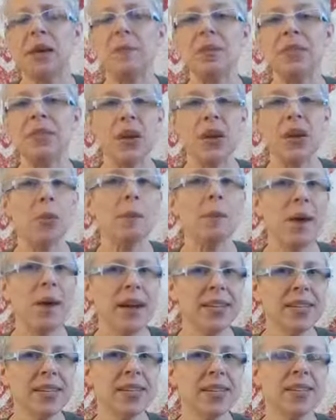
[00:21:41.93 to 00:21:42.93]
but they
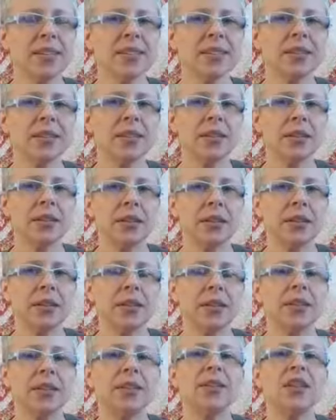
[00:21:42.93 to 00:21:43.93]
remind us
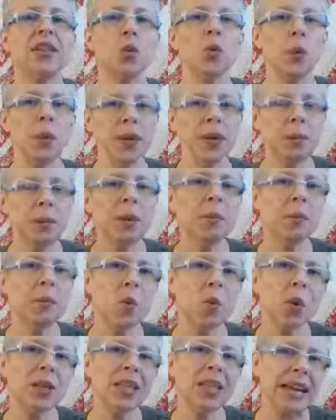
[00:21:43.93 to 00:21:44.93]
that there will be
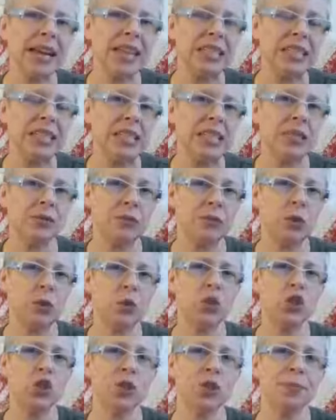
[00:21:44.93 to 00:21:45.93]
more light in the
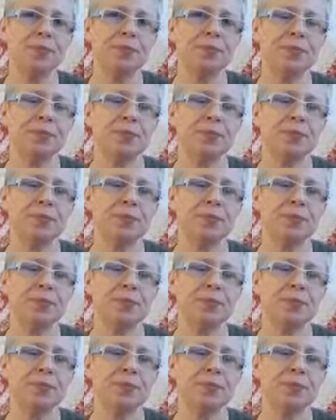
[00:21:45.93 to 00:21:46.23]
future.